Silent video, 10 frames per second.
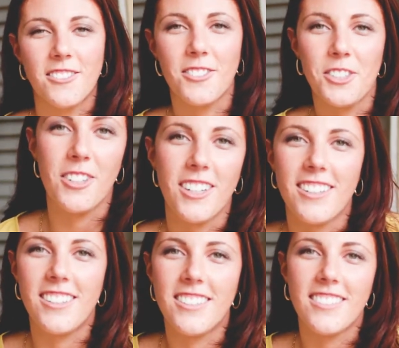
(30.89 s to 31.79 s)
rude
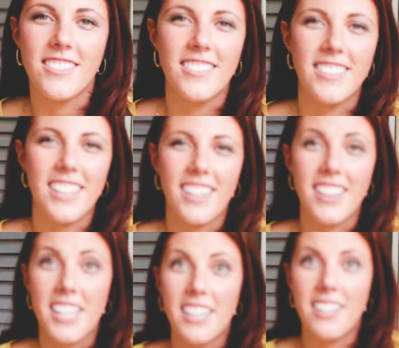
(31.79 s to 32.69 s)
girl that I
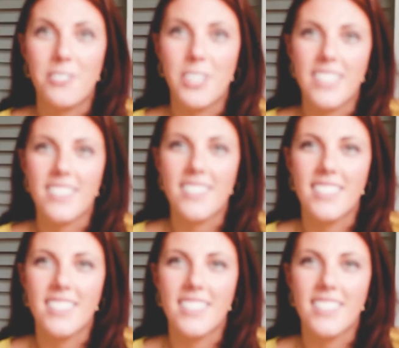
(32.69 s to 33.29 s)
thought I was,